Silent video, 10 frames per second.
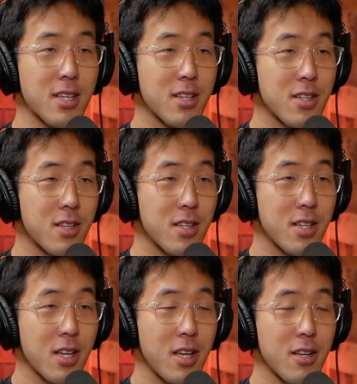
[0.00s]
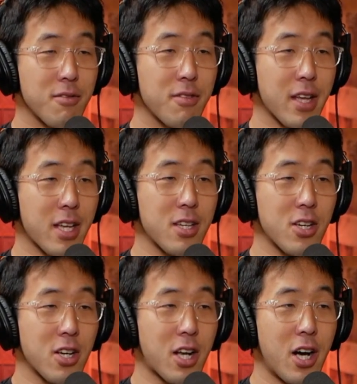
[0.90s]
Yeah. And if like
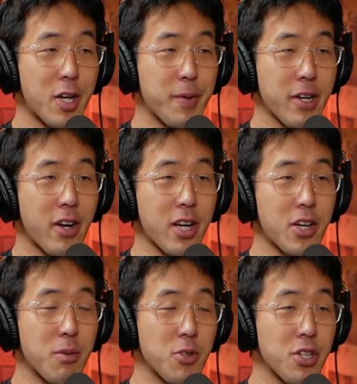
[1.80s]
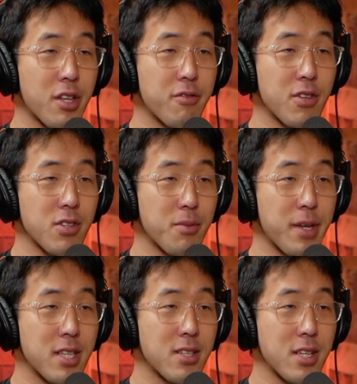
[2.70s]
you're Conor McGregor, I'm sure that feels
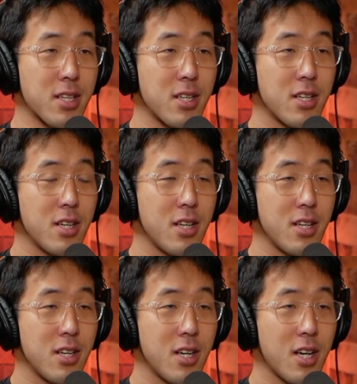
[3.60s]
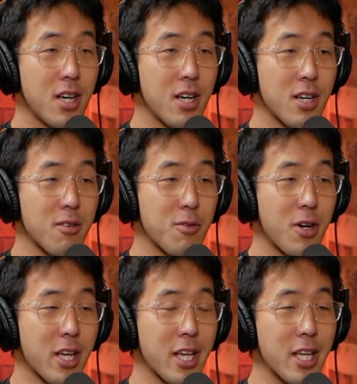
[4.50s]
amazing uh,
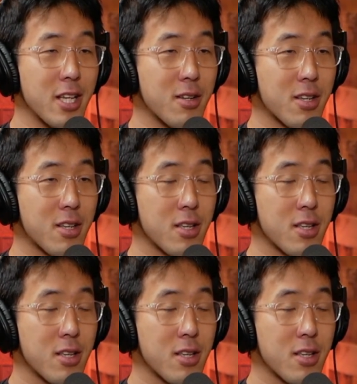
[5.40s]
walking in.